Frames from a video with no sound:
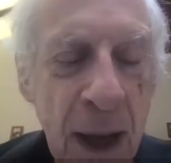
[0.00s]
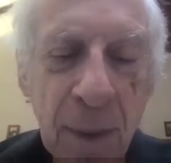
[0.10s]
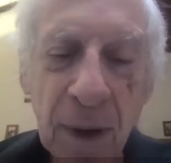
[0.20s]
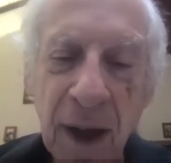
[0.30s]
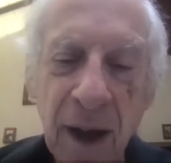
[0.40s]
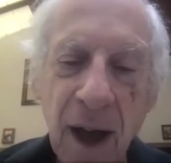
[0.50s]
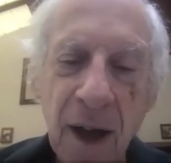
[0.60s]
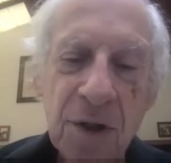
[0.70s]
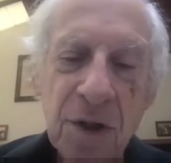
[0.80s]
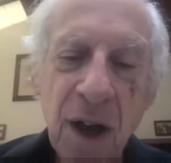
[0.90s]
people like
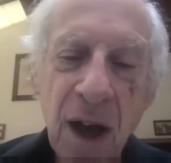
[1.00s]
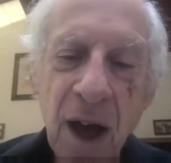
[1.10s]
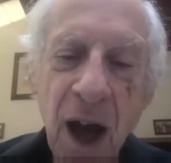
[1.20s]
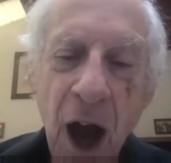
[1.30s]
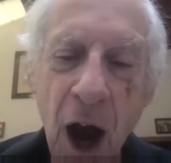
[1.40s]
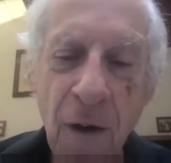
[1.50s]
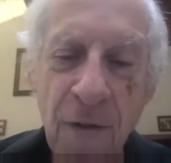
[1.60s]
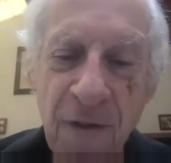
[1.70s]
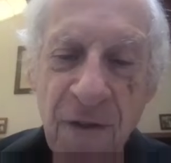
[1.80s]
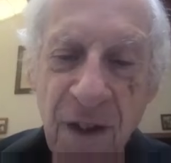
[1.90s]
us are
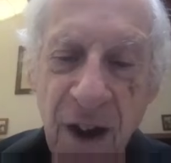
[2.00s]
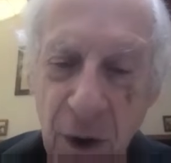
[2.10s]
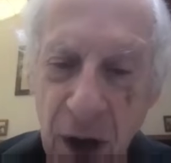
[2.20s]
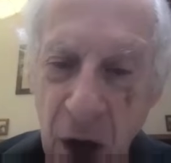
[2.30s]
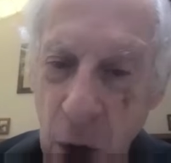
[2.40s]
very